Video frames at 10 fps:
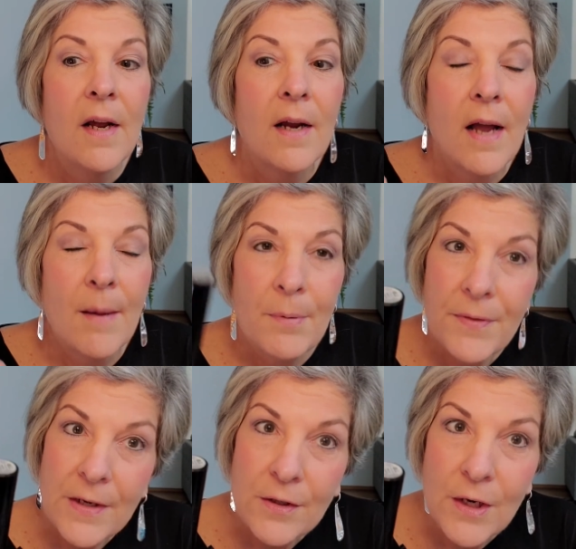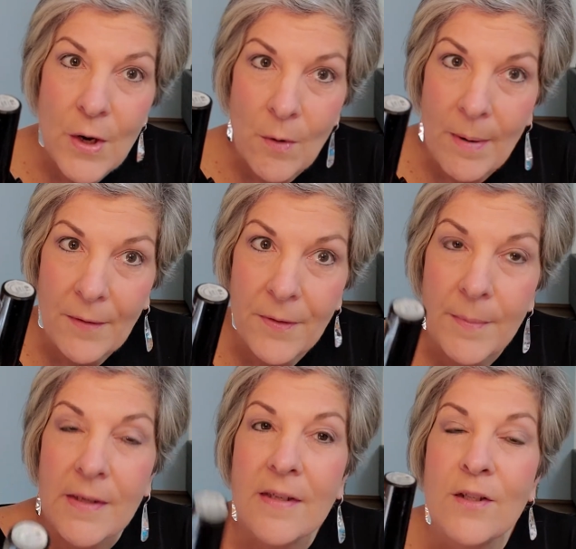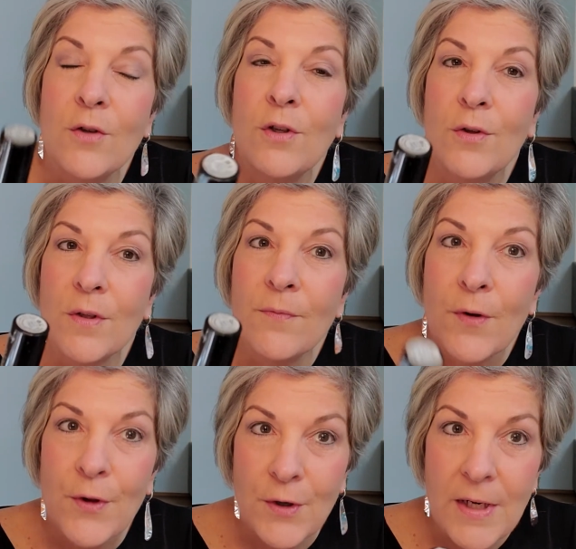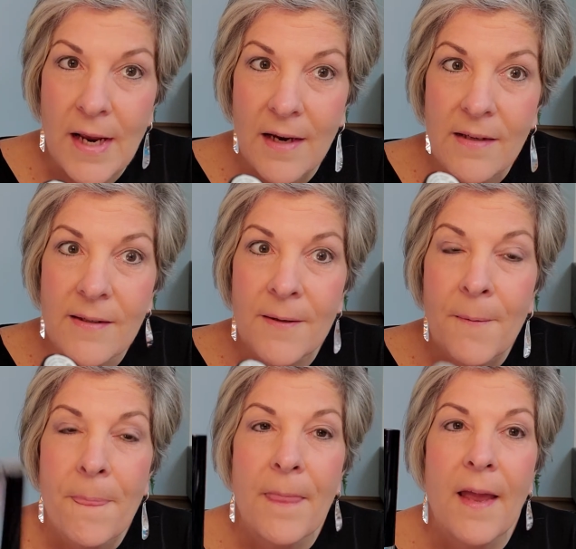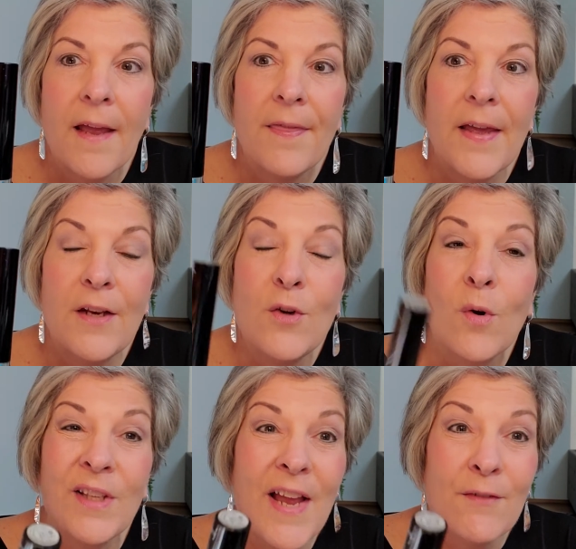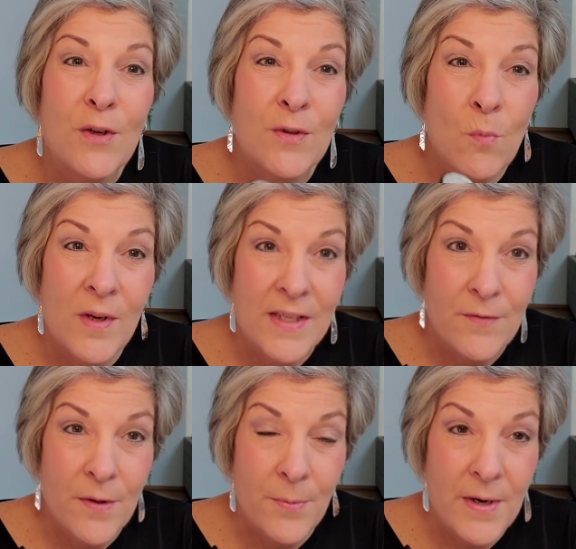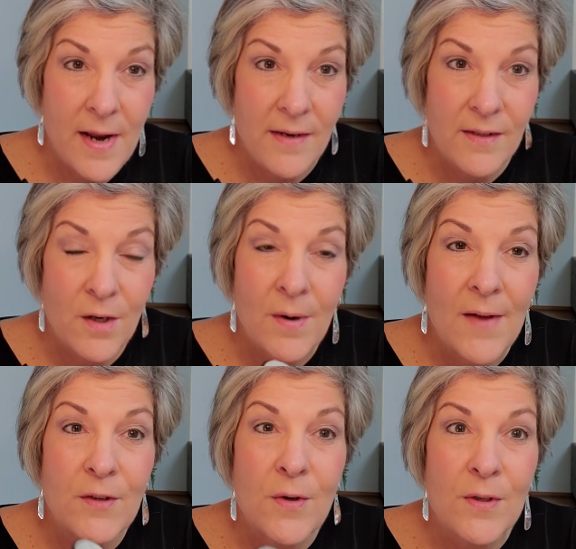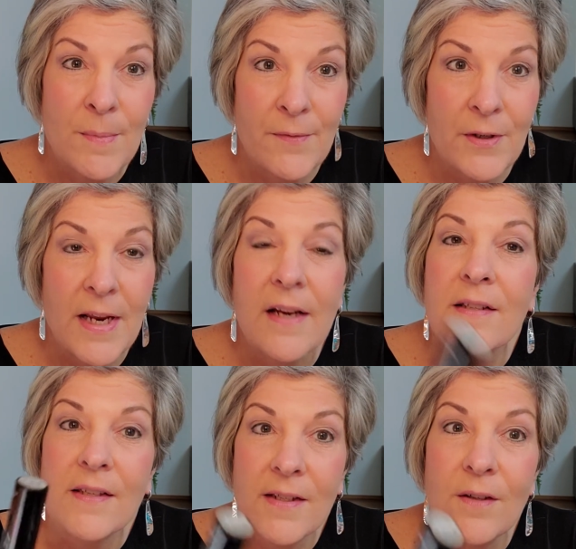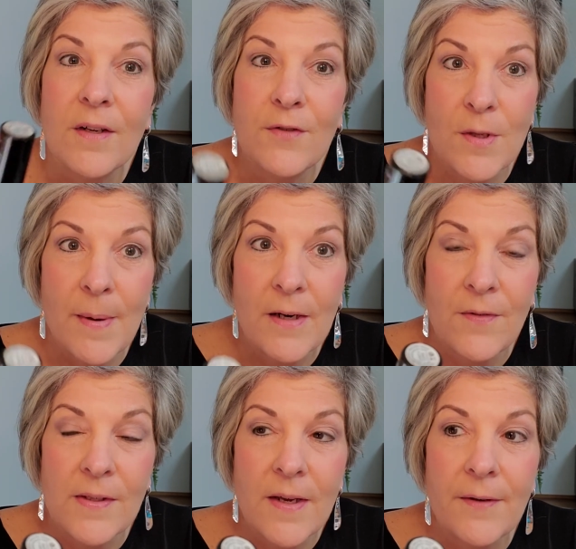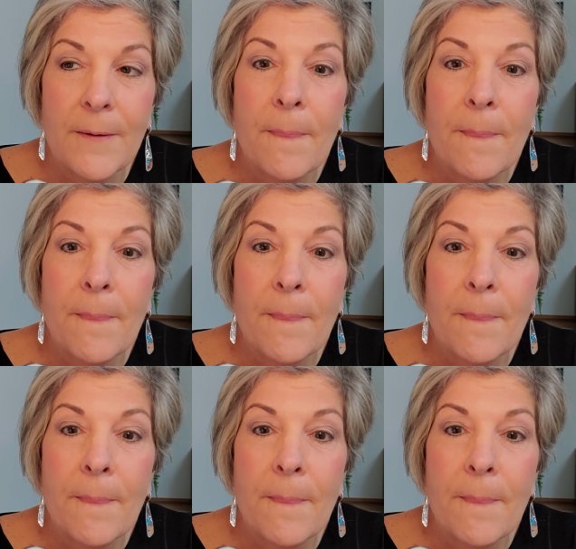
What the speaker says: A couple things to know about them is you use them for 30 days. And then you only have to use them once every 3 days. You don't have to use them every day because it still gives you the benefits of it.